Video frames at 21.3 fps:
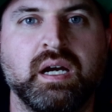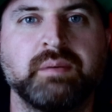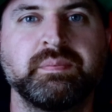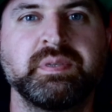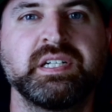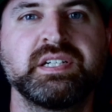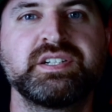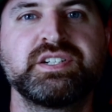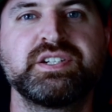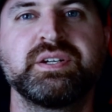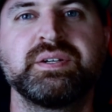I'm
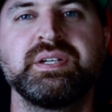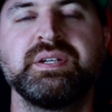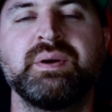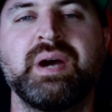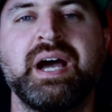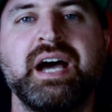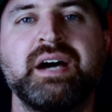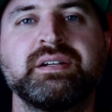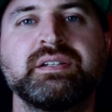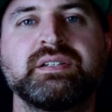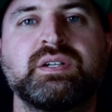going to show you
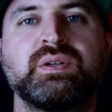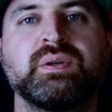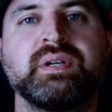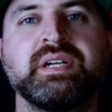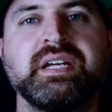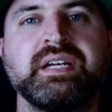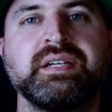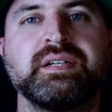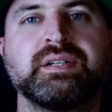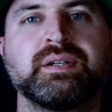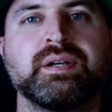how to
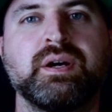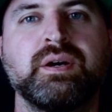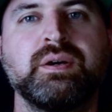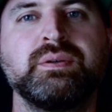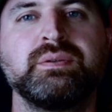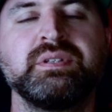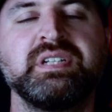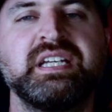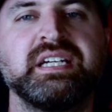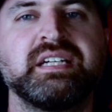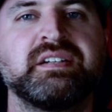create your
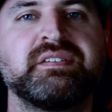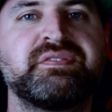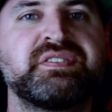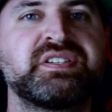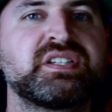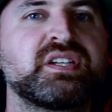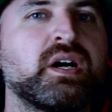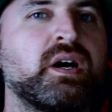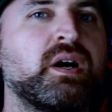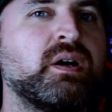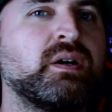own
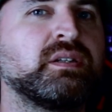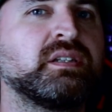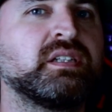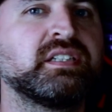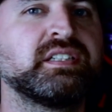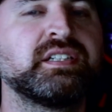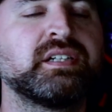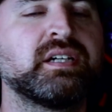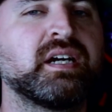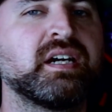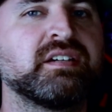GIFs all on
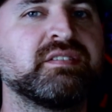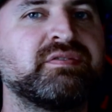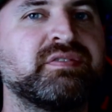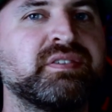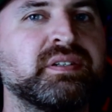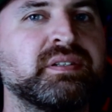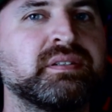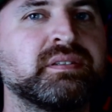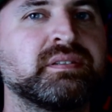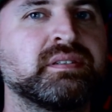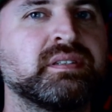your
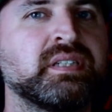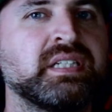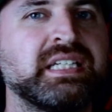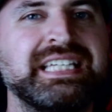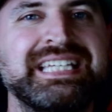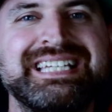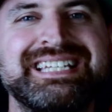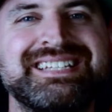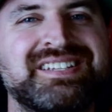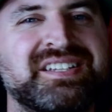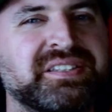iPhone
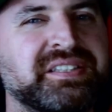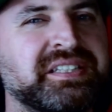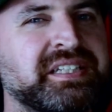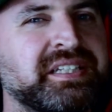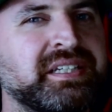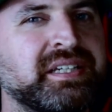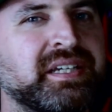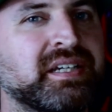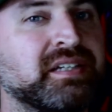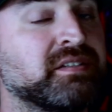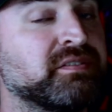
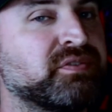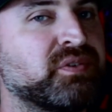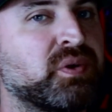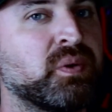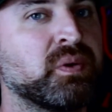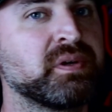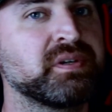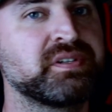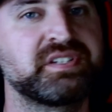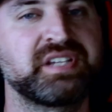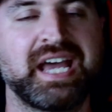easily and, of
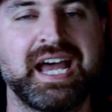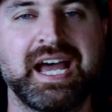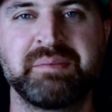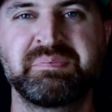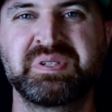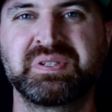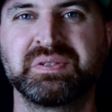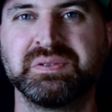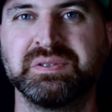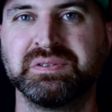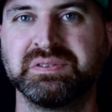course,
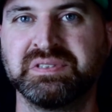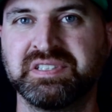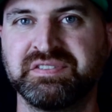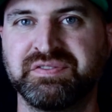absolutely